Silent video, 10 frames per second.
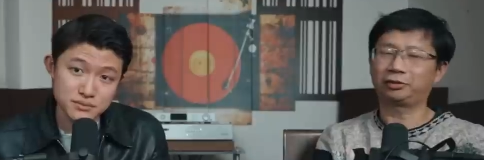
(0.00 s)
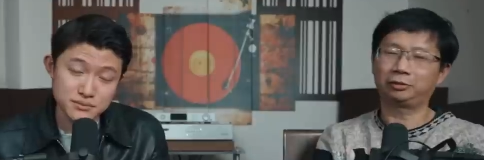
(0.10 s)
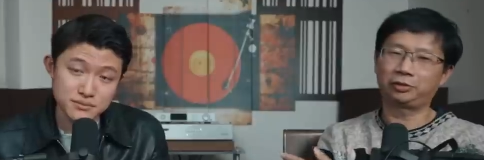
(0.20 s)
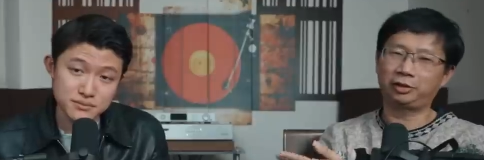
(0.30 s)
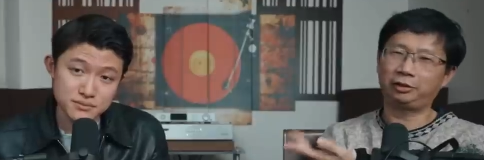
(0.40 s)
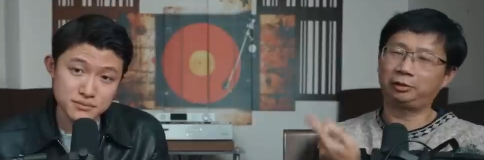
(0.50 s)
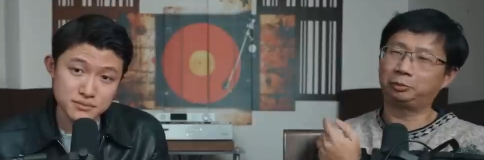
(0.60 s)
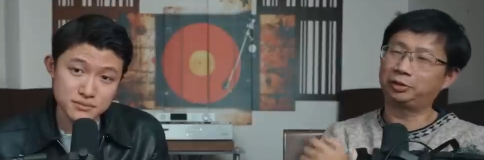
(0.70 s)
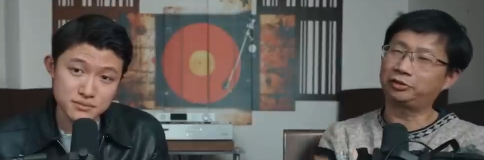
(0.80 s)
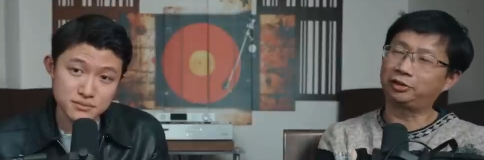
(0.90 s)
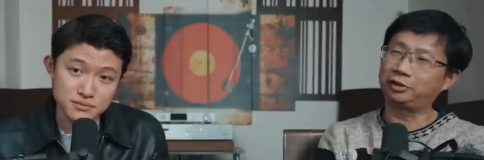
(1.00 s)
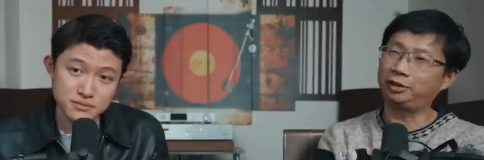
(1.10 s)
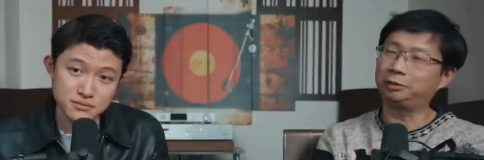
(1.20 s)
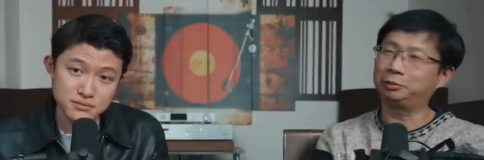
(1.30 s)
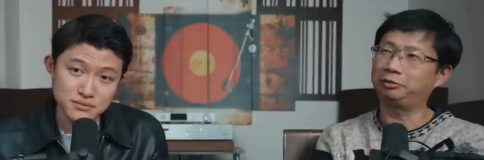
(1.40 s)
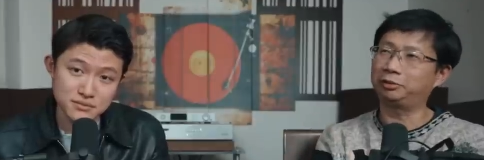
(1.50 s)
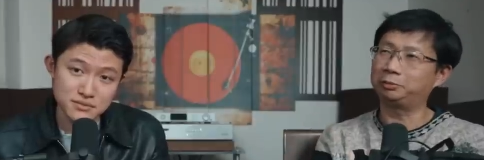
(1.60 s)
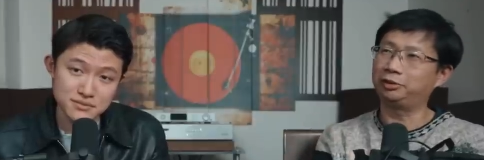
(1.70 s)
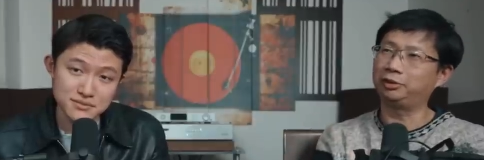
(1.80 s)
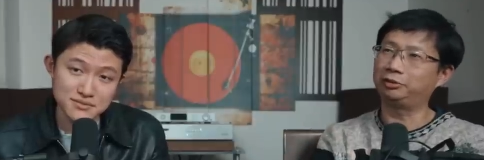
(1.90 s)
Speaker 1: so Jay, what is the takeaway
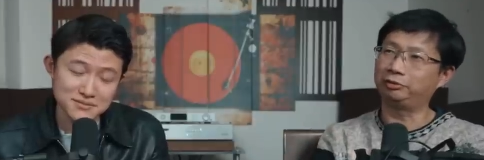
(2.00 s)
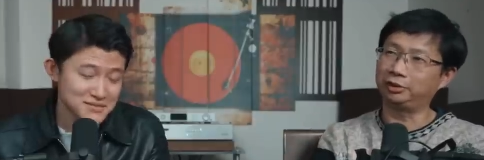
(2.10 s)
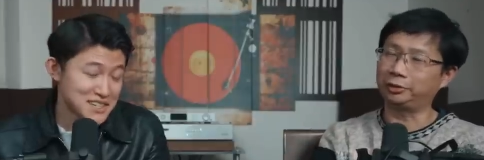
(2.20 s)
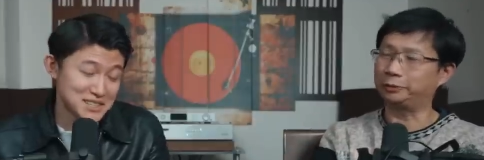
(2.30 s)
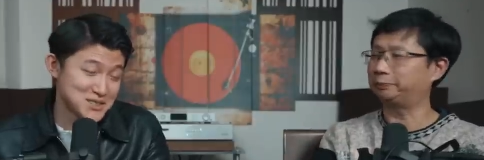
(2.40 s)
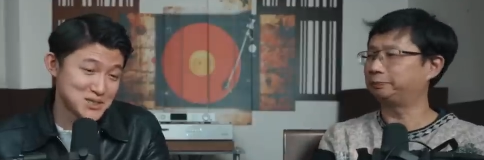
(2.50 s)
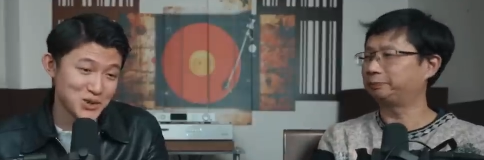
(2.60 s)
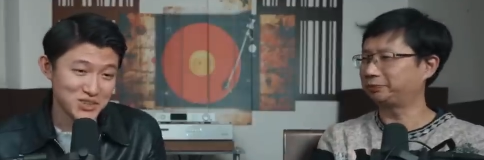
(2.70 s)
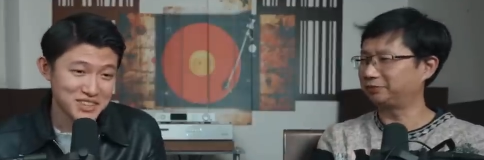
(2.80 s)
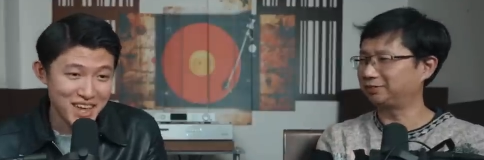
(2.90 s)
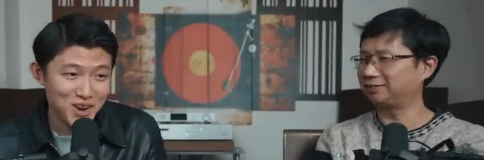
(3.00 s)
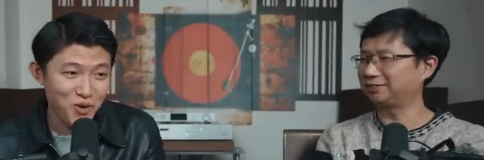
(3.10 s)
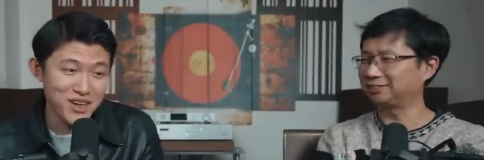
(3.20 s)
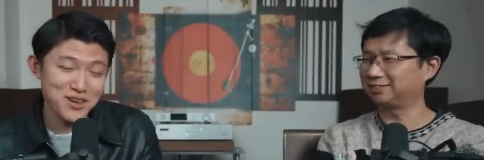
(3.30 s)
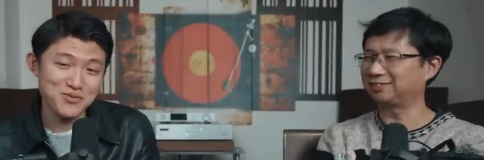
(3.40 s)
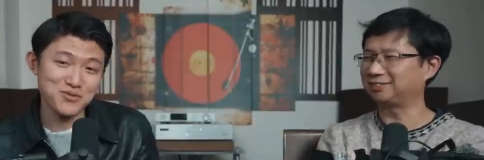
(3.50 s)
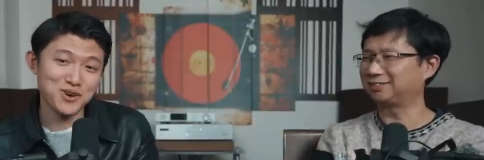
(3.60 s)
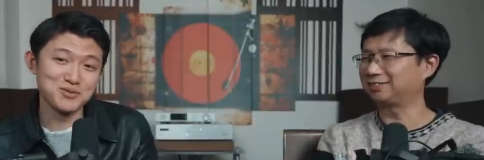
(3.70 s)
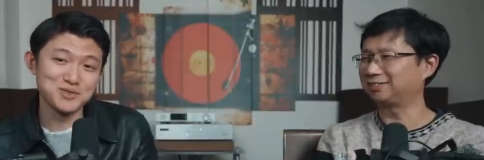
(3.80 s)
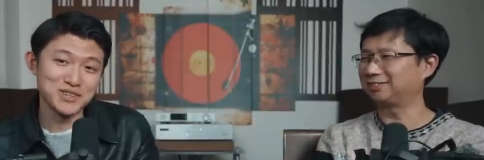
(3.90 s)
from today's video?
Speaker 2: So the takeaway
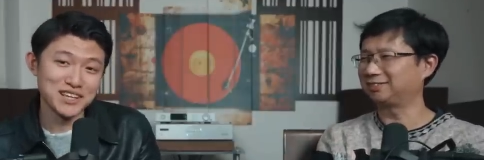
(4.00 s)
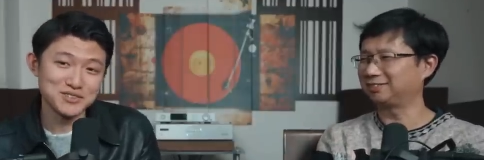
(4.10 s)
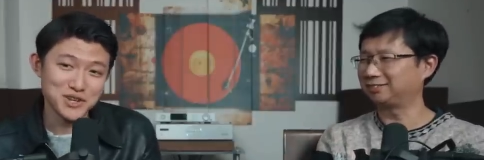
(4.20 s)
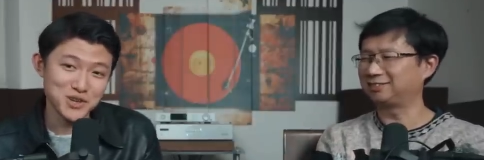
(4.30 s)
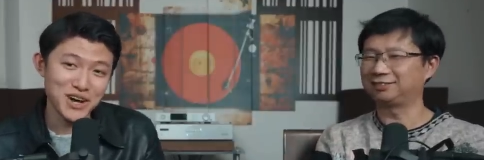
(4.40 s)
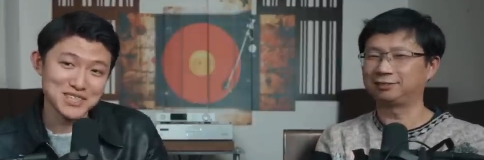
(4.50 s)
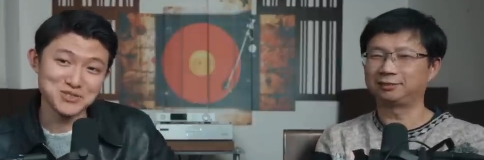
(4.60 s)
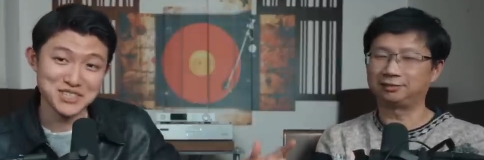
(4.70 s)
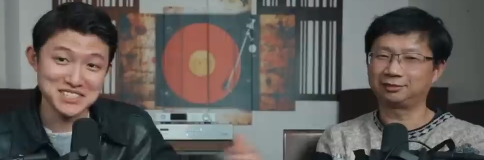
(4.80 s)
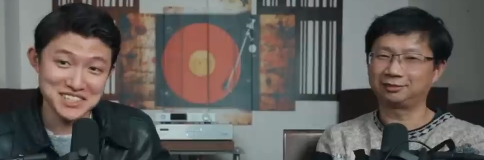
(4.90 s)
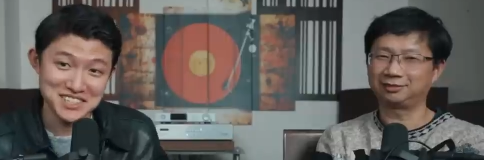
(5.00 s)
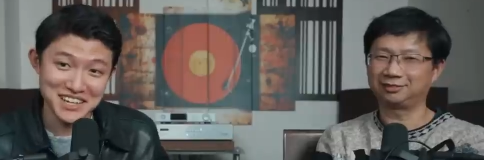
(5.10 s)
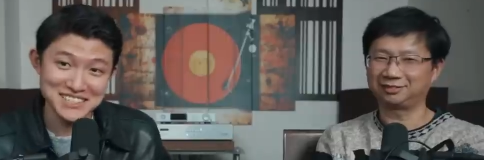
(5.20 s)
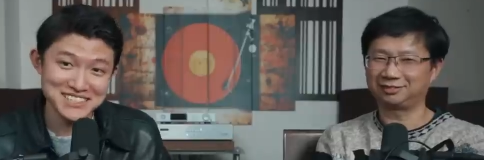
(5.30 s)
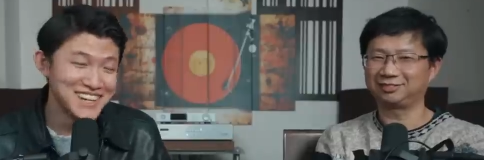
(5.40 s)
from today's video, as we just discussed,